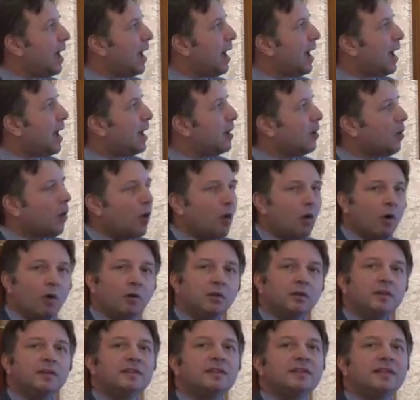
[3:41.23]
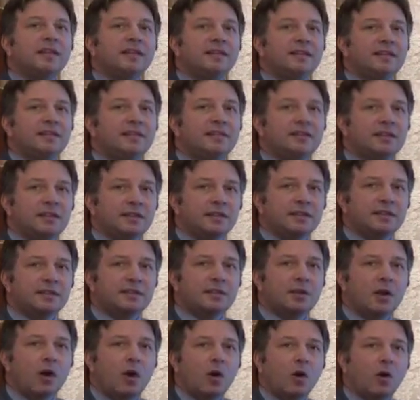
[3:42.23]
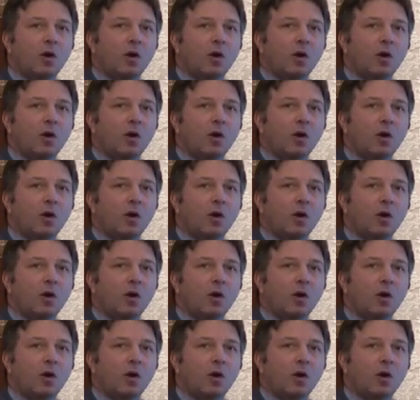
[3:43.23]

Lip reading: And all the statistics,